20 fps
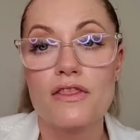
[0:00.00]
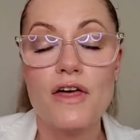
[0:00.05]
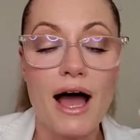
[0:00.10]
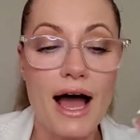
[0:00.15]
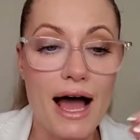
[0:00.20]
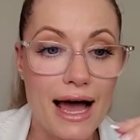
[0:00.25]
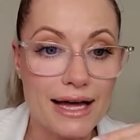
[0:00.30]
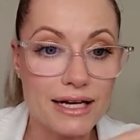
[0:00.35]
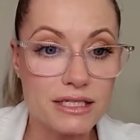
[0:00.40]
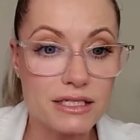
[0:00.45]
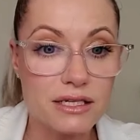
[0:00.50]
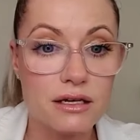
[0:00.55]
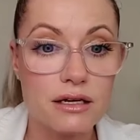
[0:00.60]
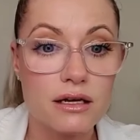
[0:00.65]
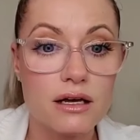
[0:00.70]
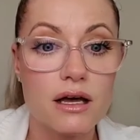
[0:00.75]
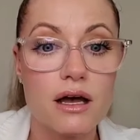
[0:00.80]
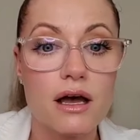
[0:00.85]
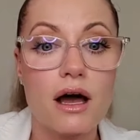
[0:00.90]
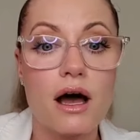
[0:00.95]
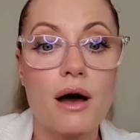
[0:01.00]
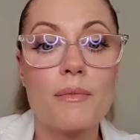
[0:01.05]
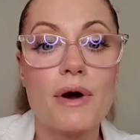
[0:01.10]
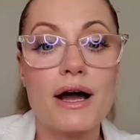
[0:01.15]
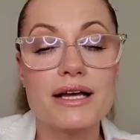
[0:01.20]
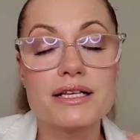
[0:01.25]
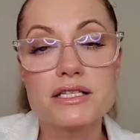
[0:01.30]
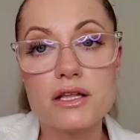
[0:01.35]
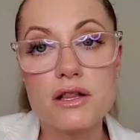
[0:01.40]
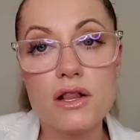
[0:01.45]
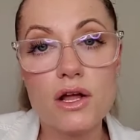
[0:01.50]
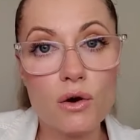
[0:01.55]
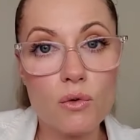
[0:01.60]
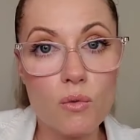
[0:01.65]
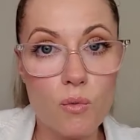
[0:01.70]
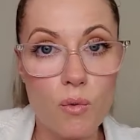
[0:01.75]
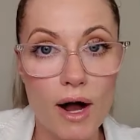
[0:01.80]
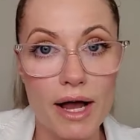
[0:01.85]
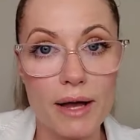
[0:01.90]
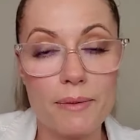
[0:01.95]
that a
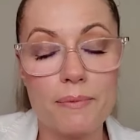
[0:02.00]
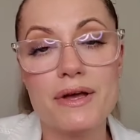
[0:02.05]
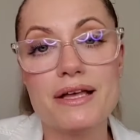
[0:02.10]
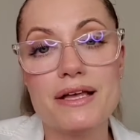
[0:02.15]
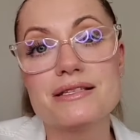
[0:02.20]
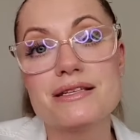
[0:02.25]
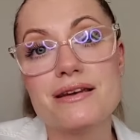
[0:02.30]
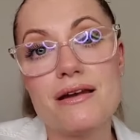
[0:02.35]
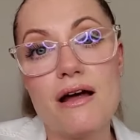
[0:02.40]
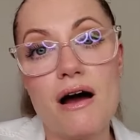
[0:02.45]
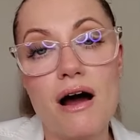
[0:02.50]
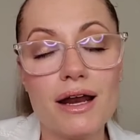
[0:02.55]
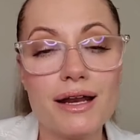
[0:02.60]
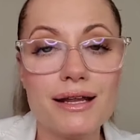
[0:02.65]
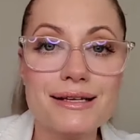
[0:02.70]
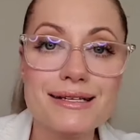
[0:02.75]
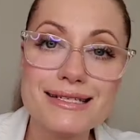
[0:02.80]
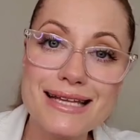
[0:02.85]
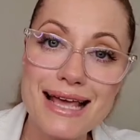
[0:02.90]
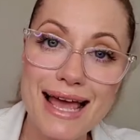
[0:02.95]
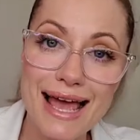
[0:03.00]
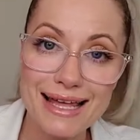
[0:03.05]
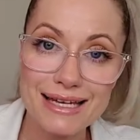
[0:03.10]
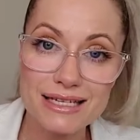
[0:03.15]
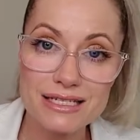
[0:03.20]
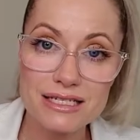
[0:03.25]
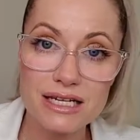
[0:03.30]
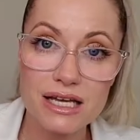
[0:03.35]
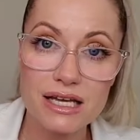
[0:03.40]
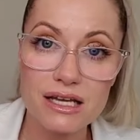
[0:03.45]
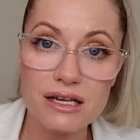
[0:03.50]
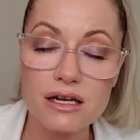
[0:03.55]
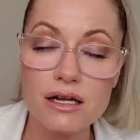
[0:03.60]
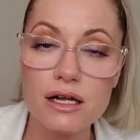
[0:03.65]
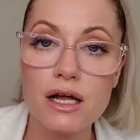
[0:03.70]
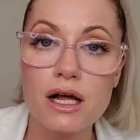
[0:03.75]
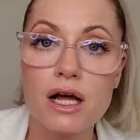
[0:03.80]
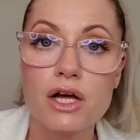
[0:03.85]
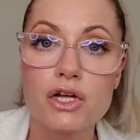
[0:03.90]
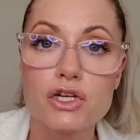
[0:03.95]
micellar wipe is not intended